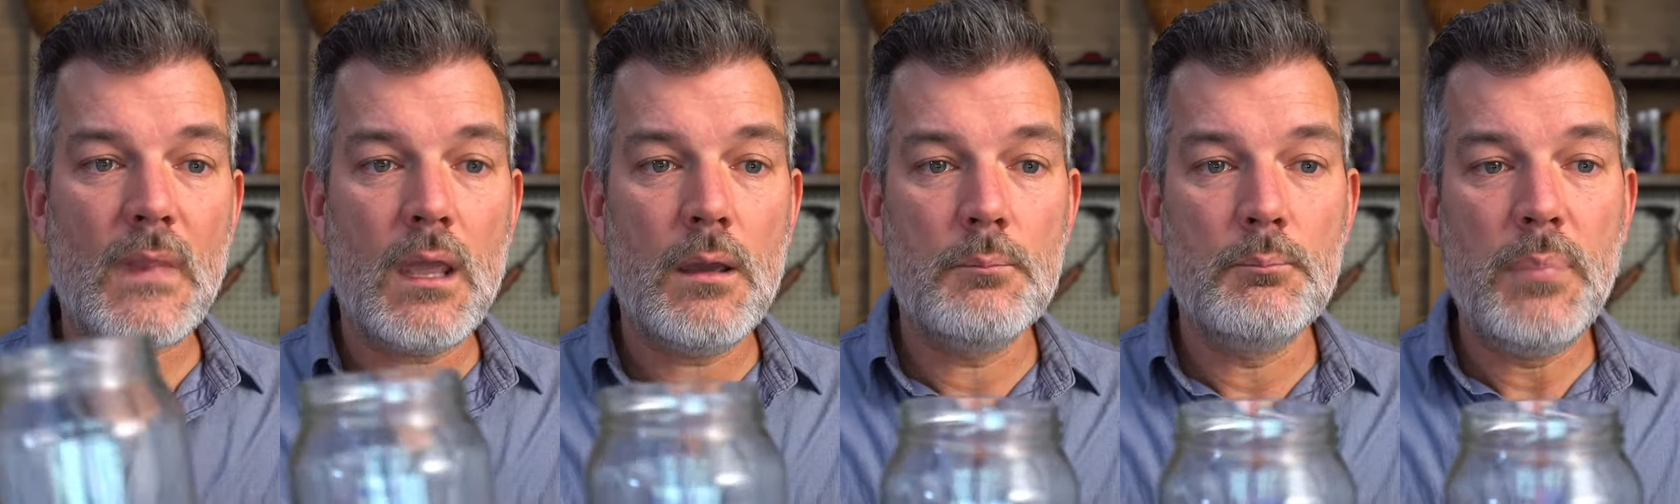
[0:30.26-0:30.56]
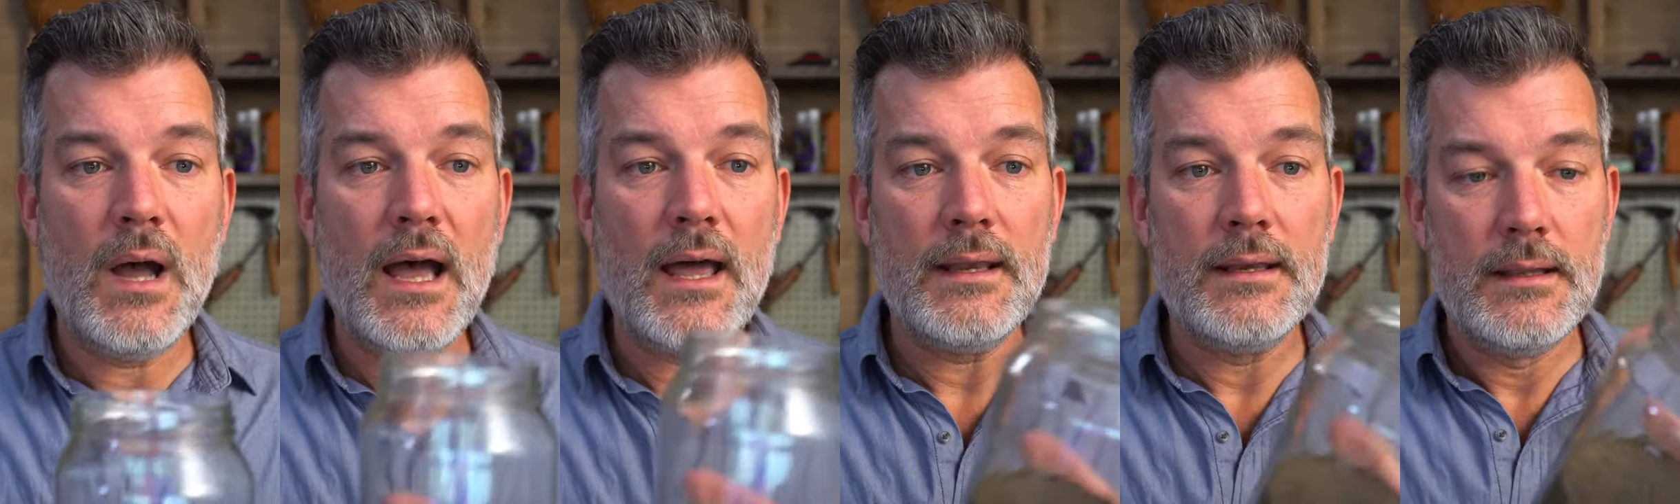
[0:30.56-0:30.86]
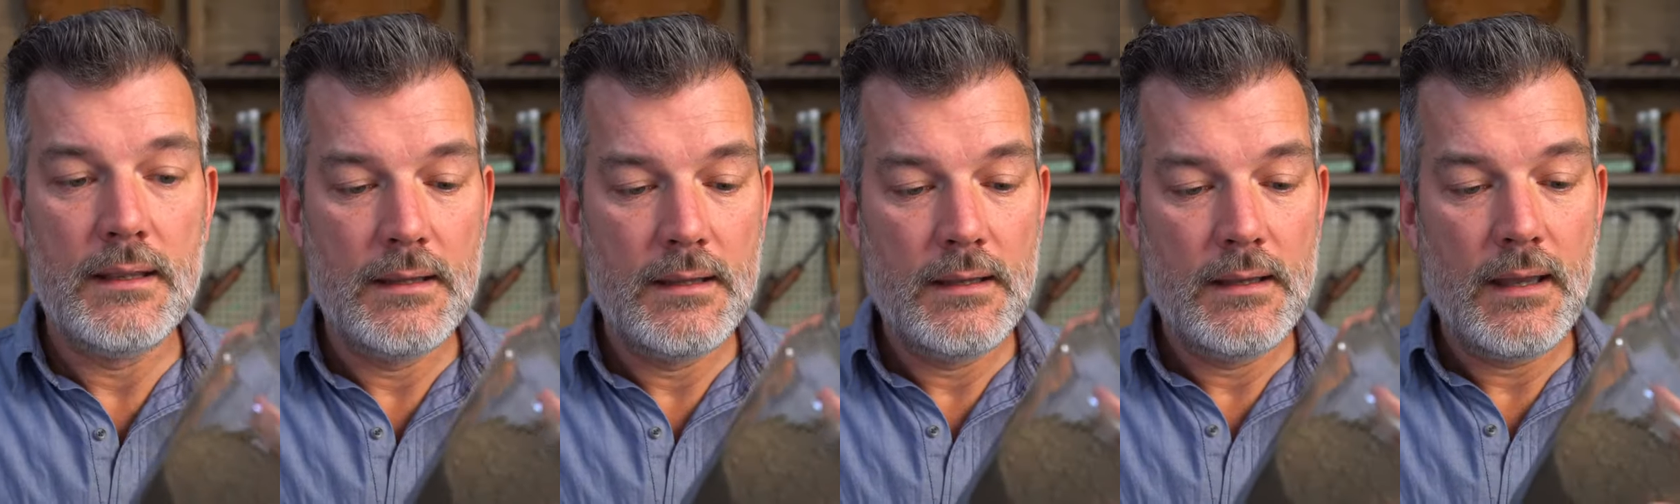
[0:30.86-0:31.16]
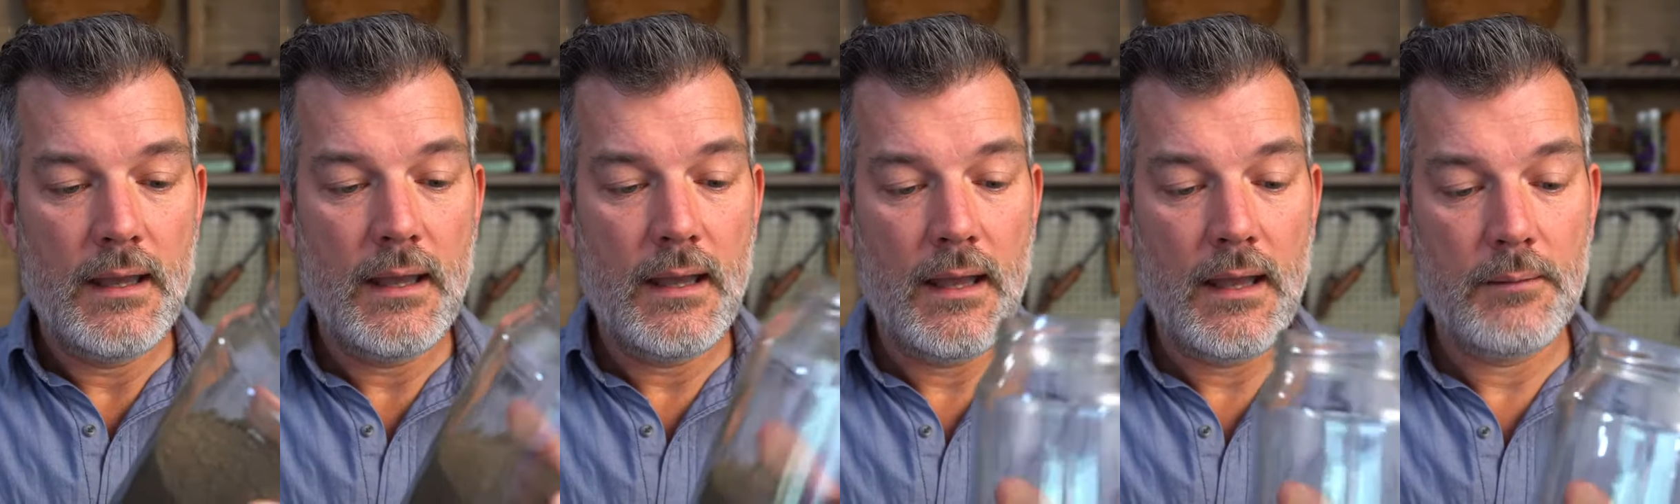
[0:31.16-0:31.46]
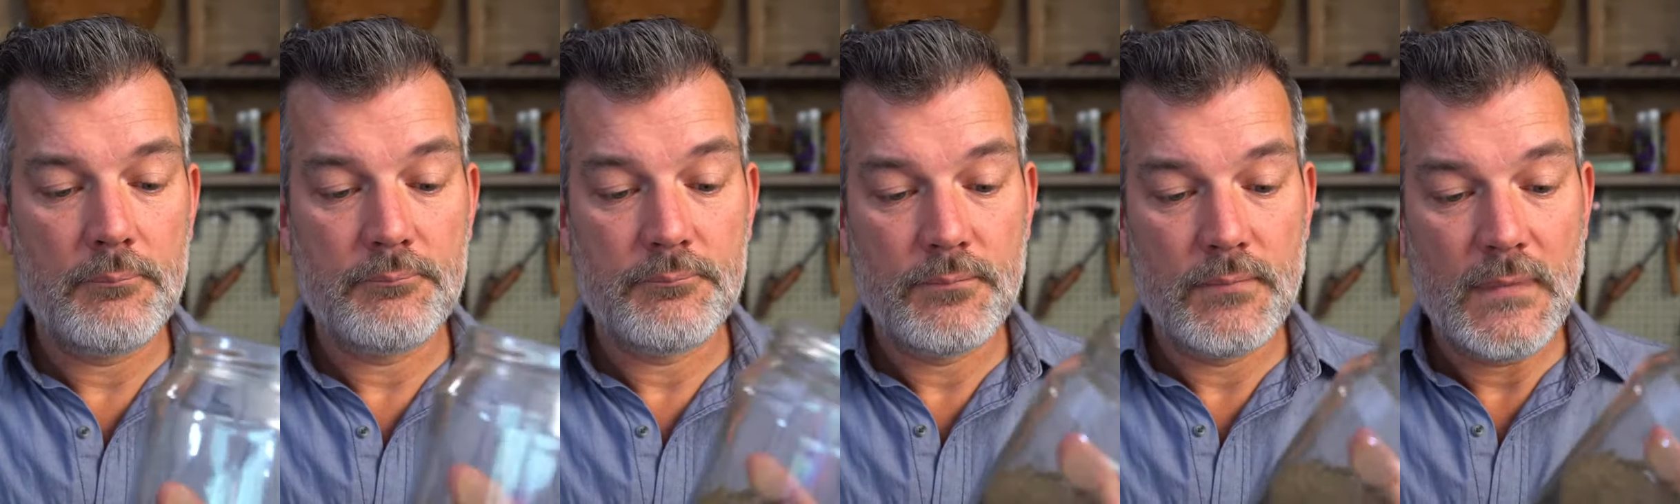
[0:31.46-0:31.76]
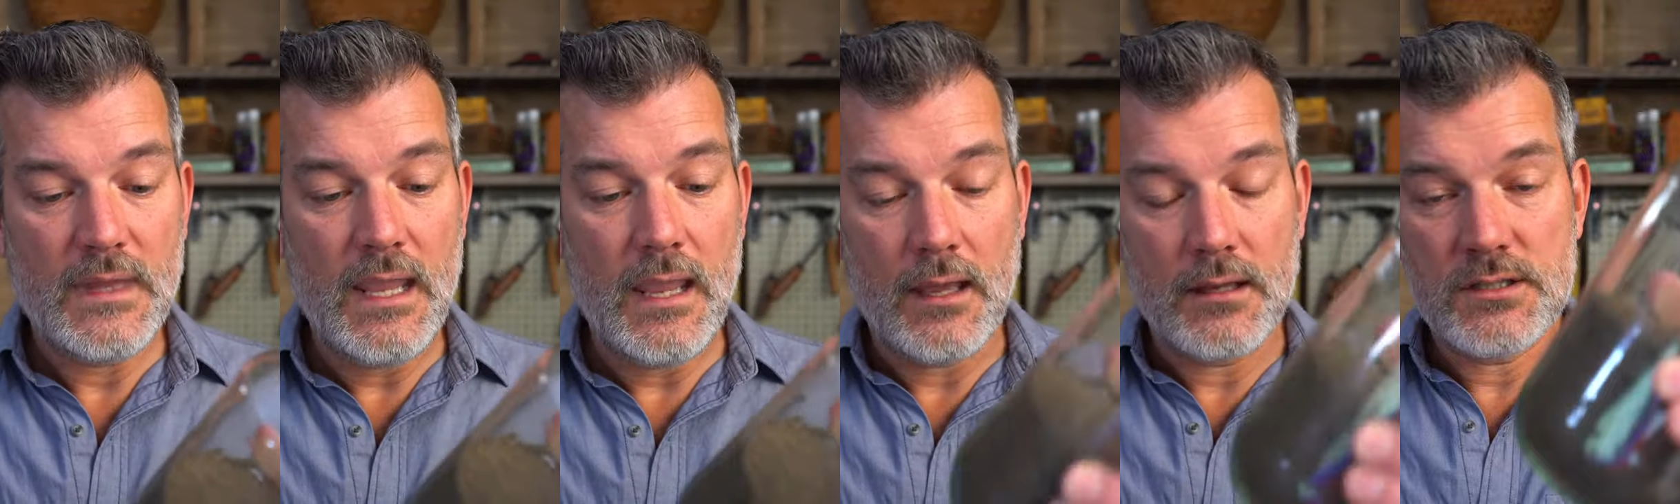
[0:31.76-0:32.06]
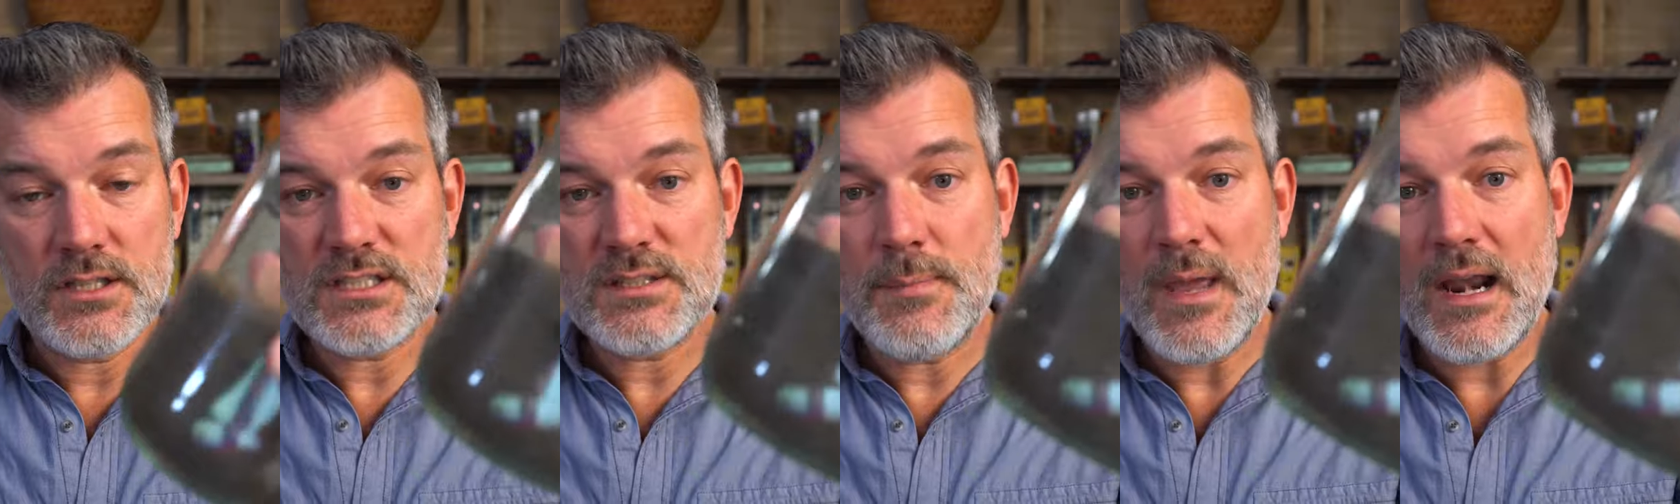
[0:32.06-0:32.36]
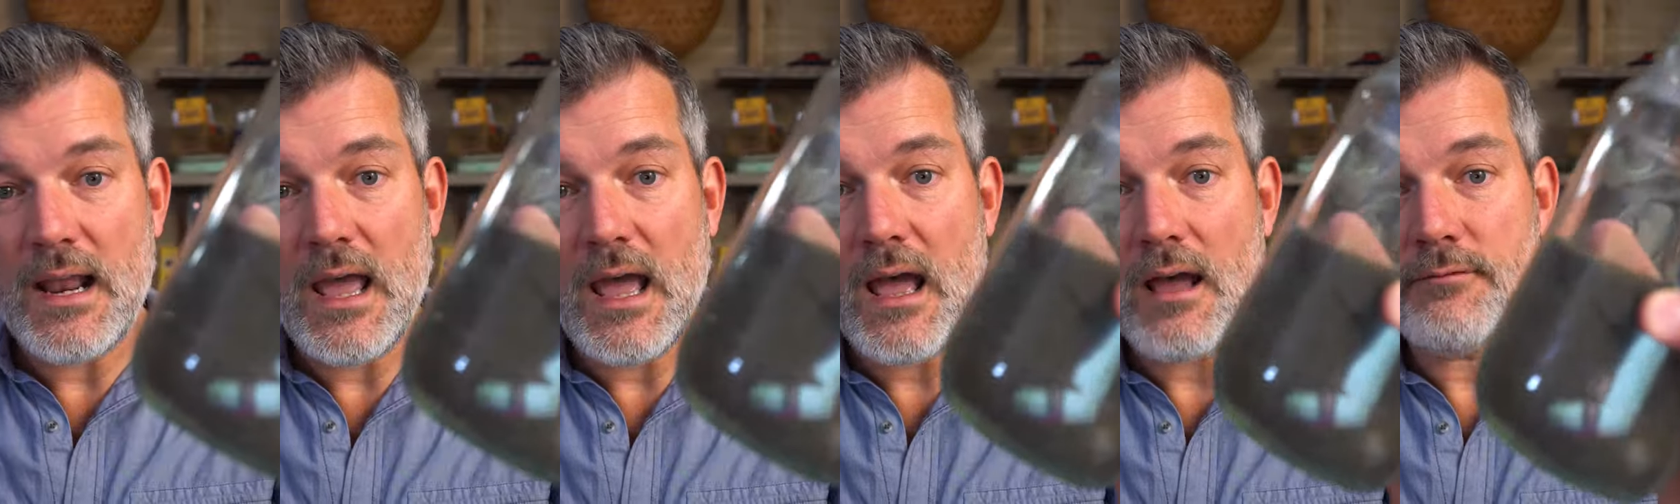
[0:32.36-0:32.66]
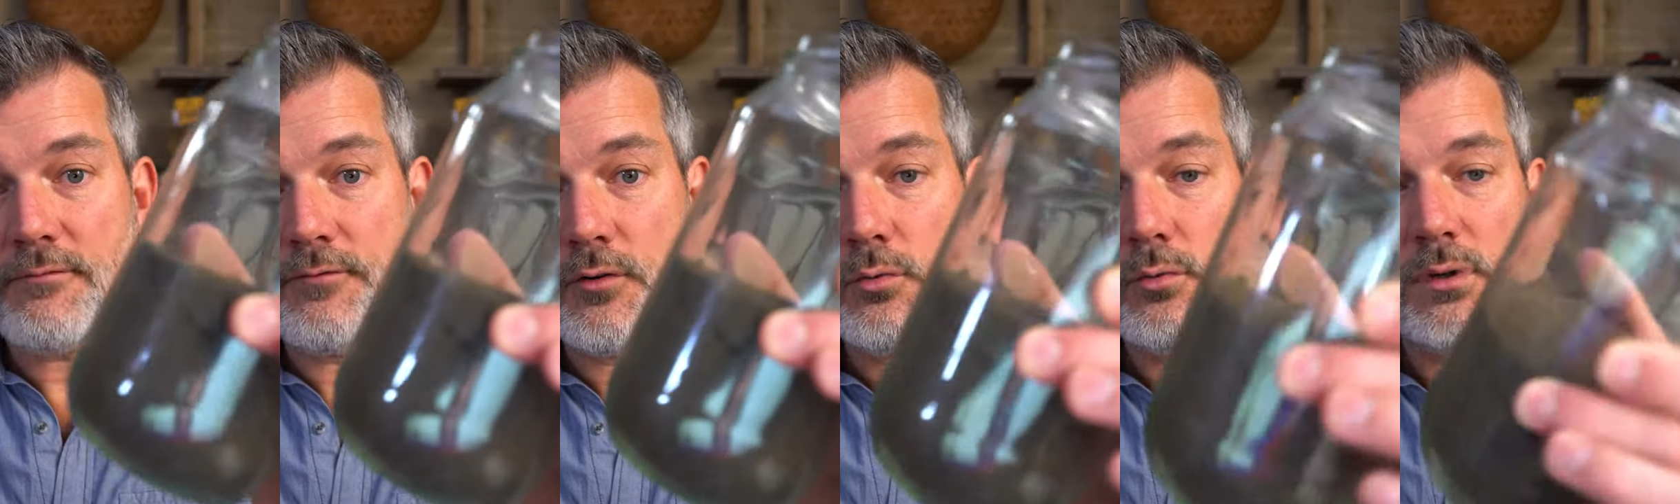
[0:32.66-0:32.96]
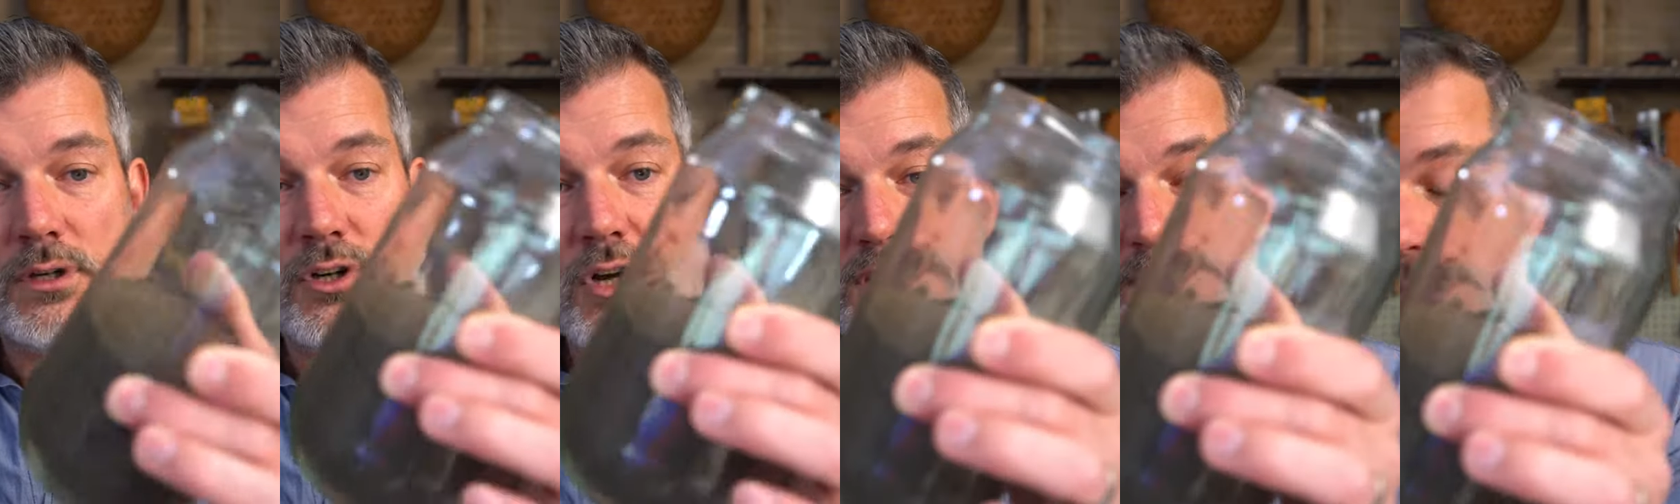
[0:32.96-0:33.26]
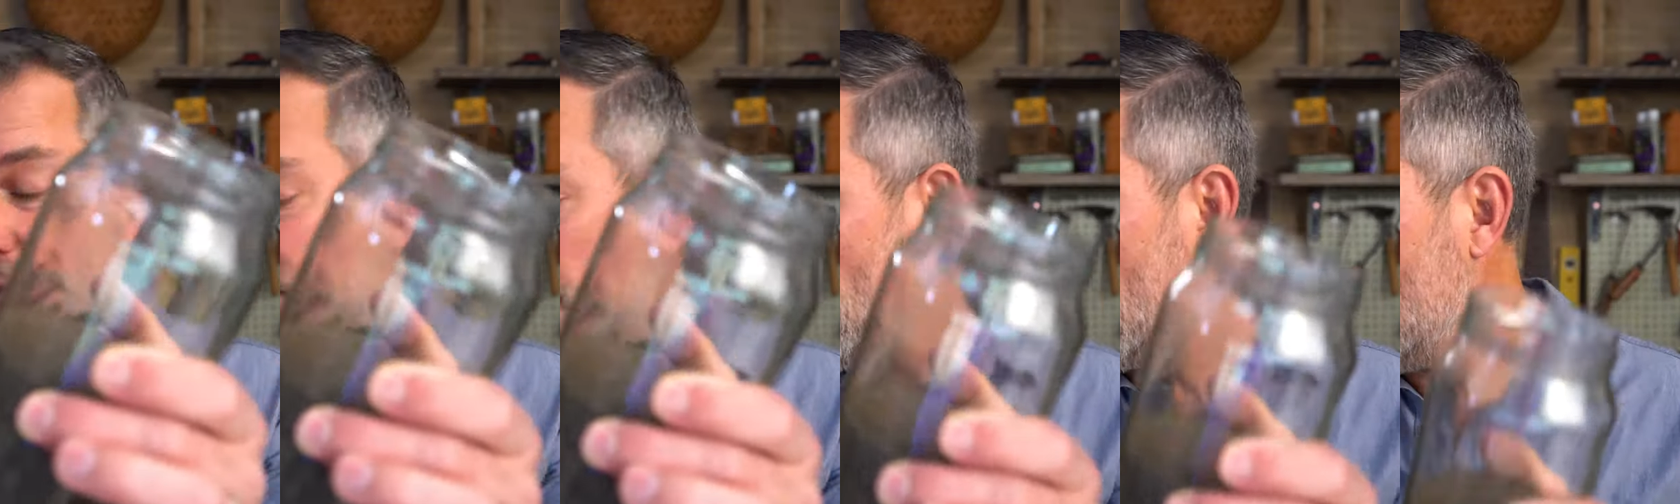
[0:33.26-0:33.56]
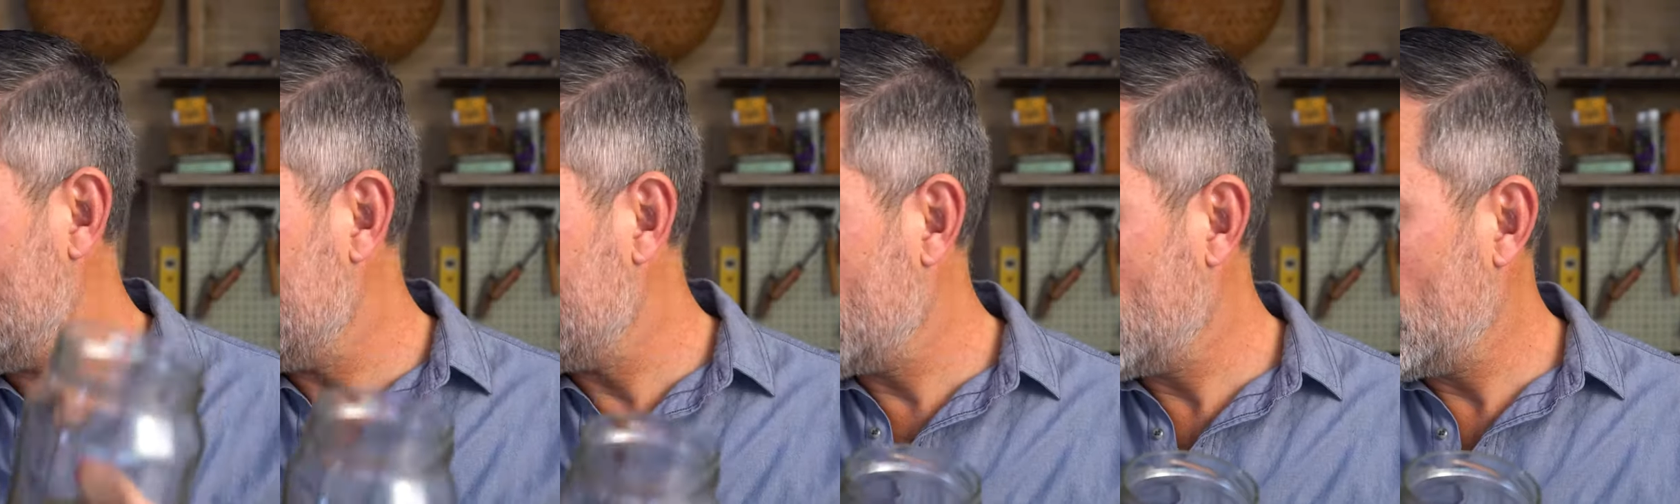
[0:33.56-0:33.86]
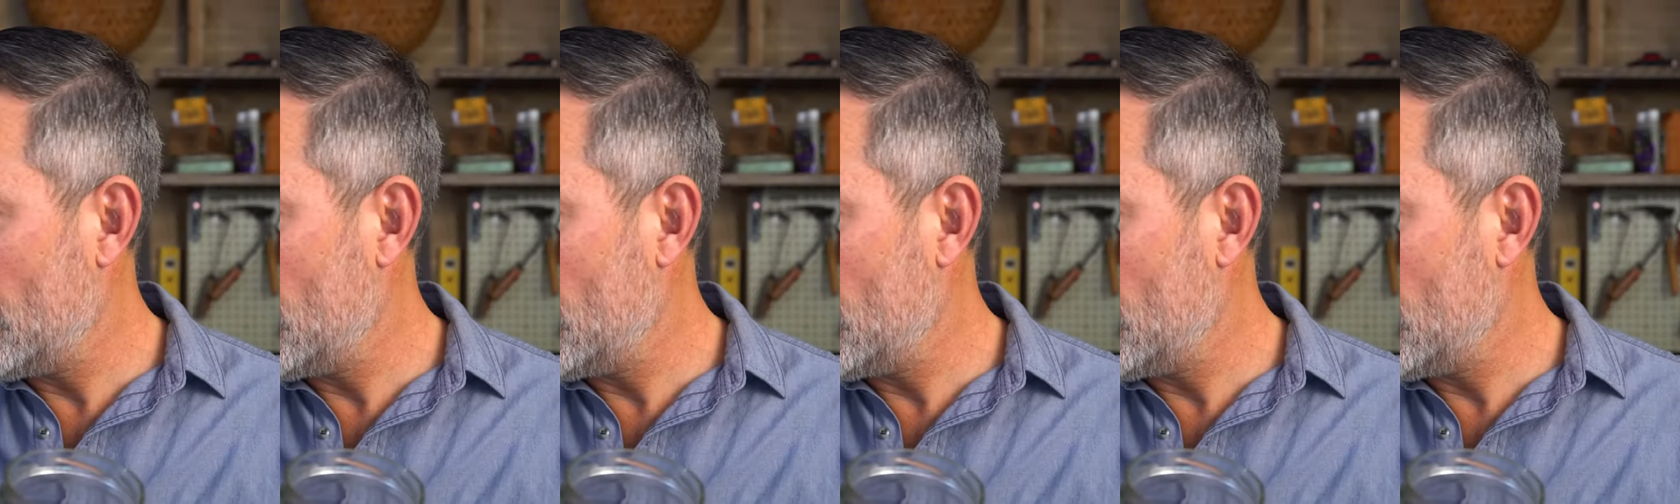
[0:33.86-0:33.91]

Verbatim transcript: but um, yeah, just about half full, nice big jar.